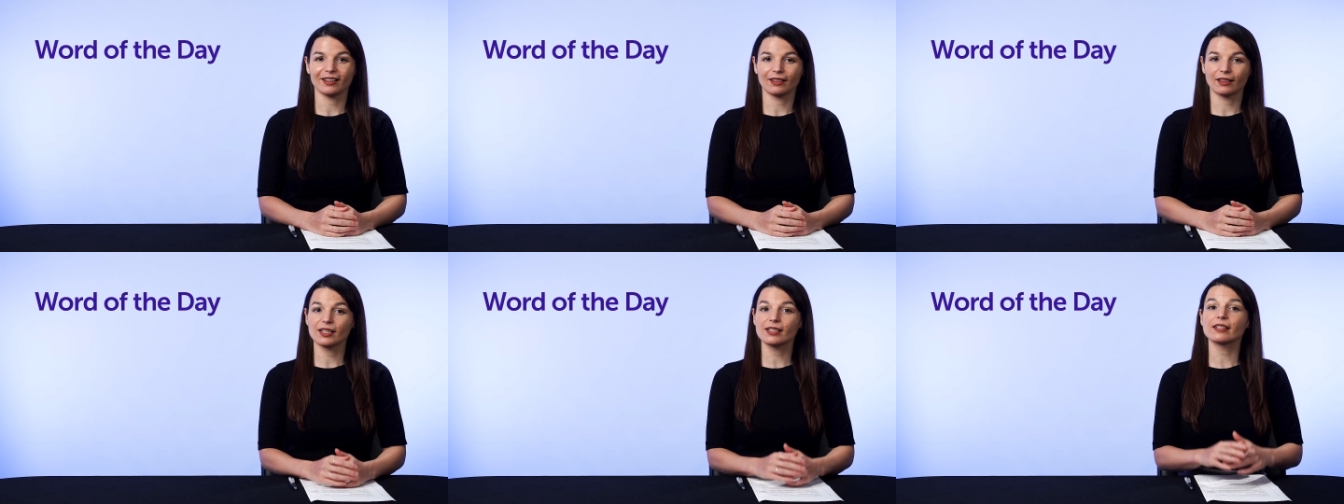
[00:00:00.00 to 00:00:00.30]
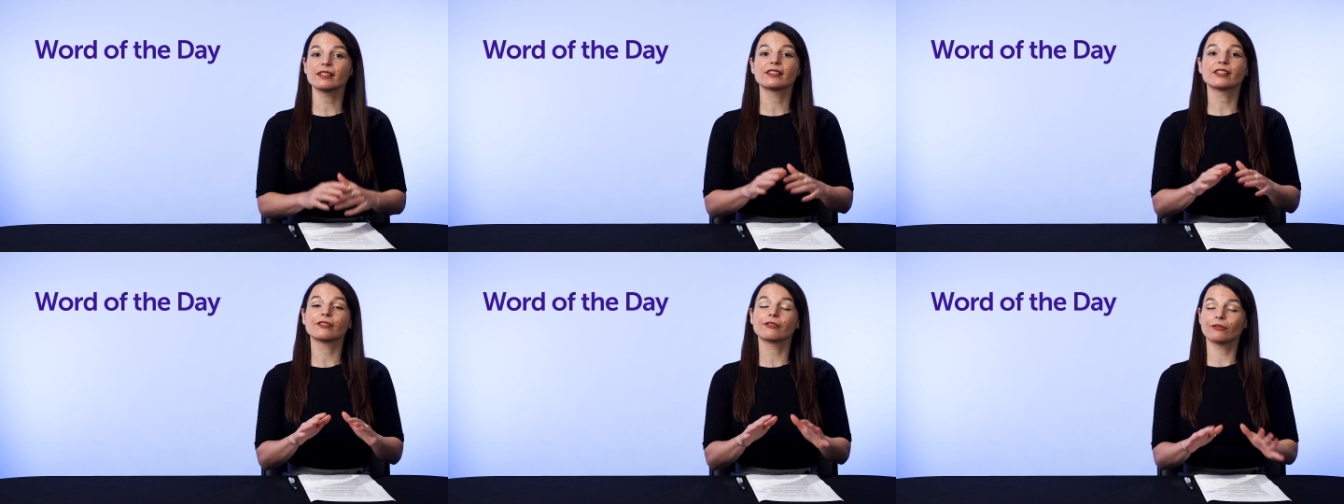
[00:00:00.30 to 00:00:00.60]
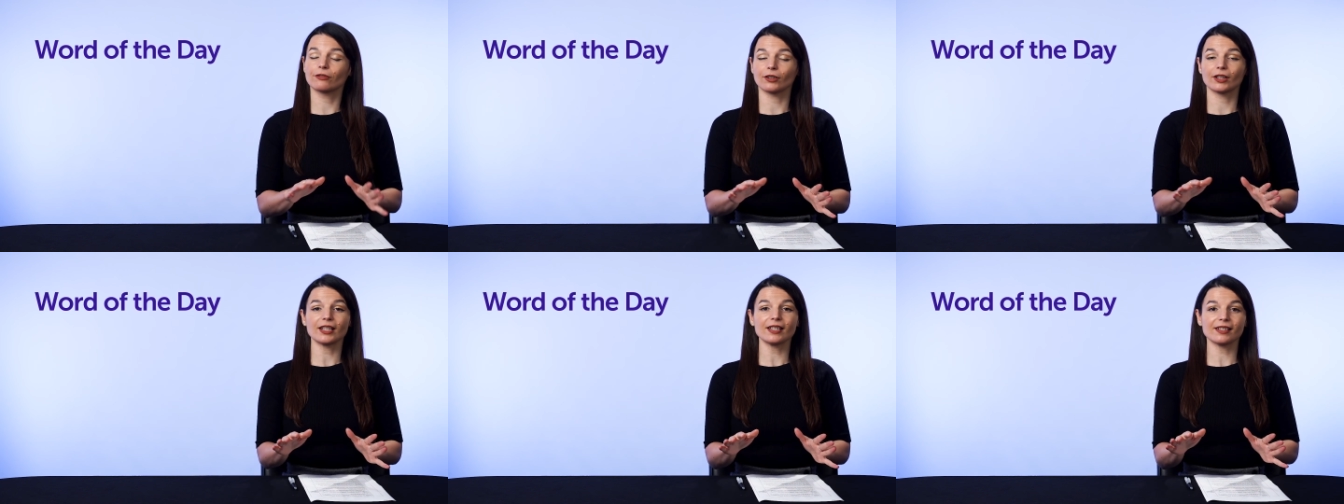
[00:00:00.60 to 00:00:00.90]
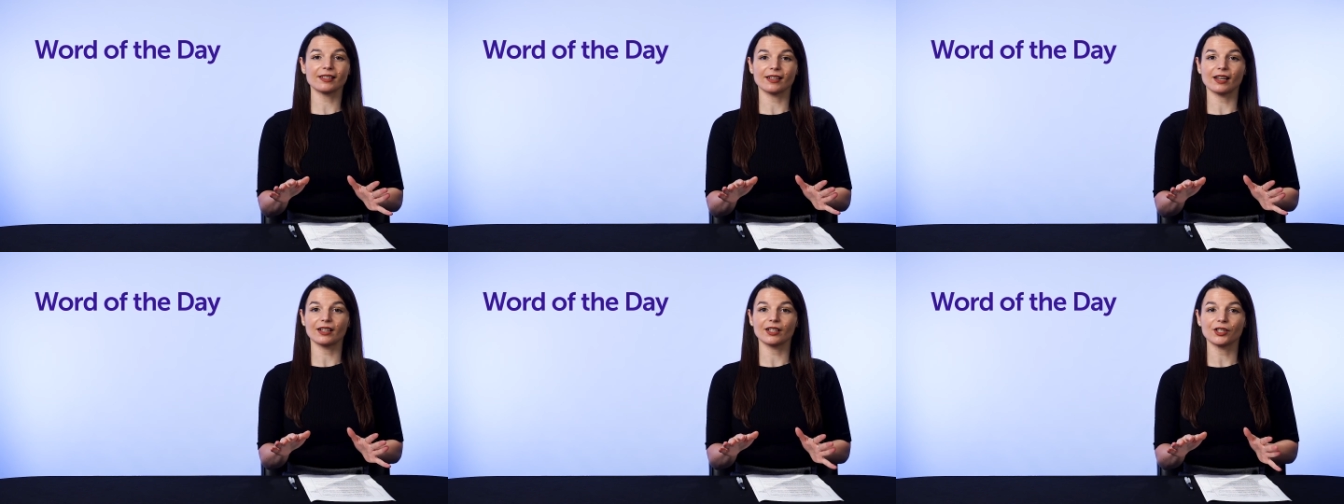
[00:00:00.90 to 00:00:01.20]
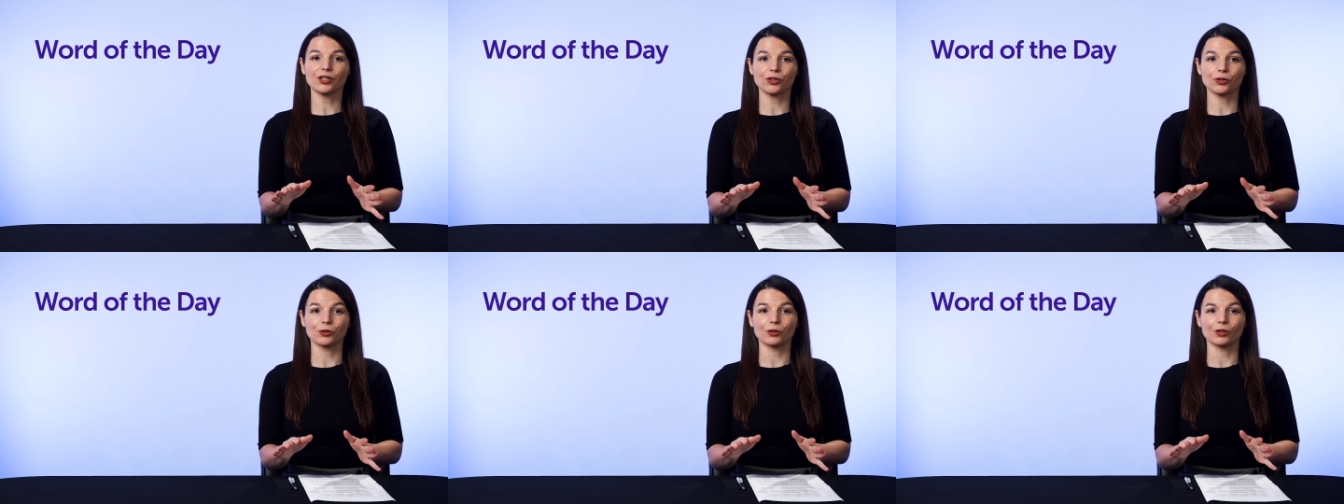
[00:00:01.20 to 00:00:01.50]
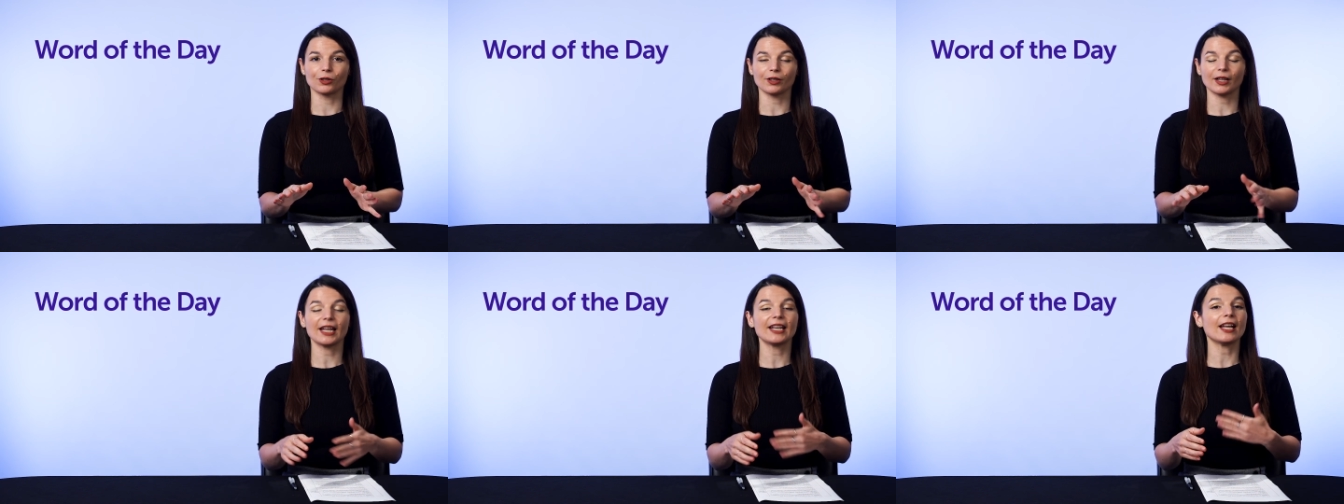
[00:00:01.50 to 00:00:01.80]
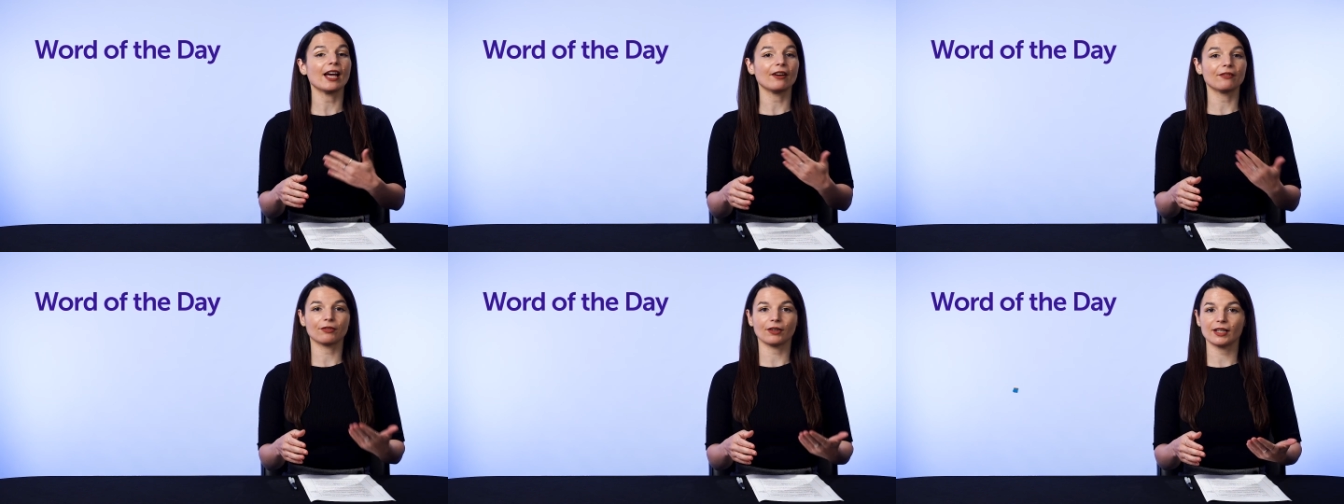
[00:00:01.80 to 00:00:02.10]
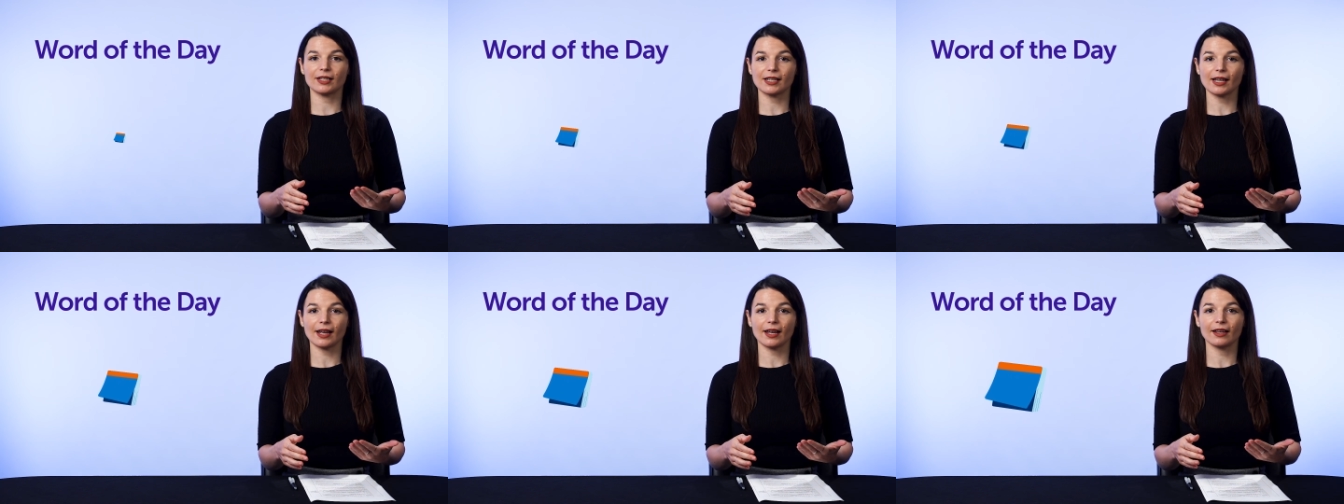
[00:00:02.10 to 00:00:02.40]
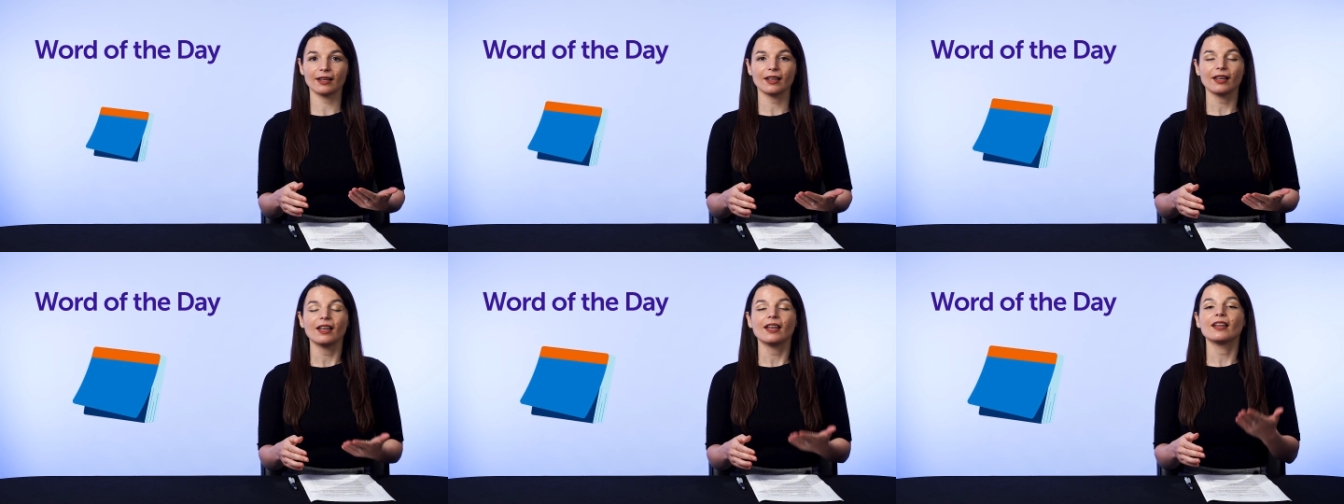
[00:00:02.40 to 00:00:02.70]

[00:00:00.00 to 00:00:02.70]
This is a free study tool, and every day